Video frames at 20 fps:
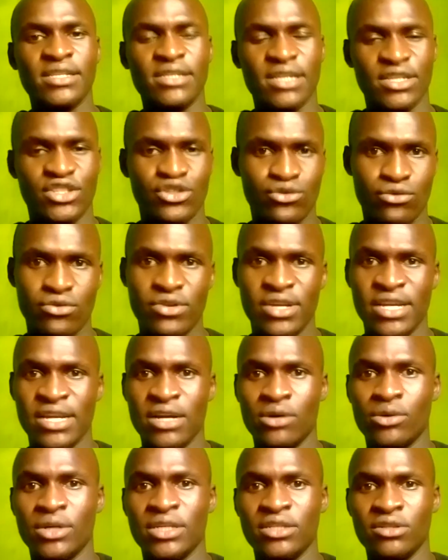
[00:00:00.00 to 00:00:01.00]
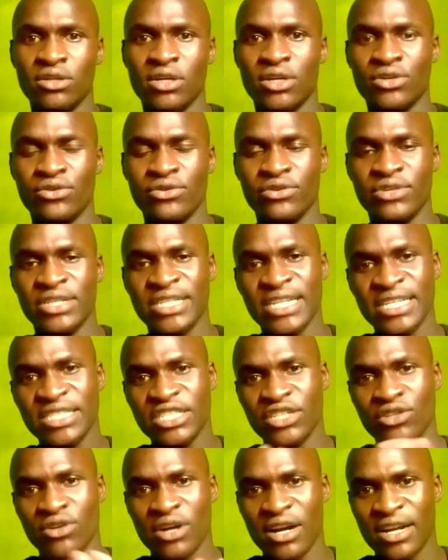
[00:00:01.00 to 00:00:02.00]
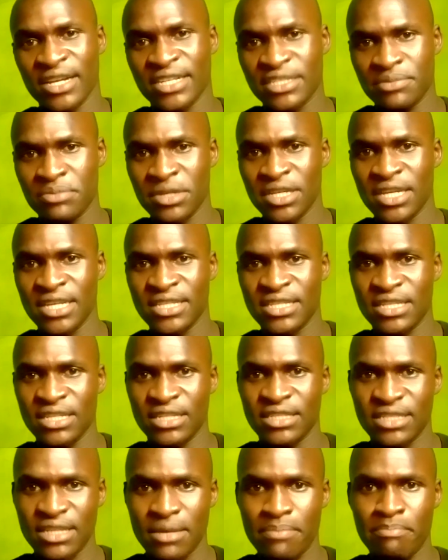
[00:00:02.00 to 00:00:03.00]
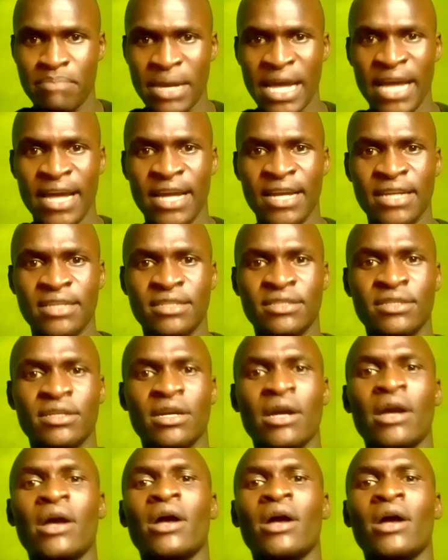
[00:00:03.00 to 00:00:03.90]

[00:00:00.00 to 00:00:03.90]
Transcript: when you are urinating, you are experiencing some pain,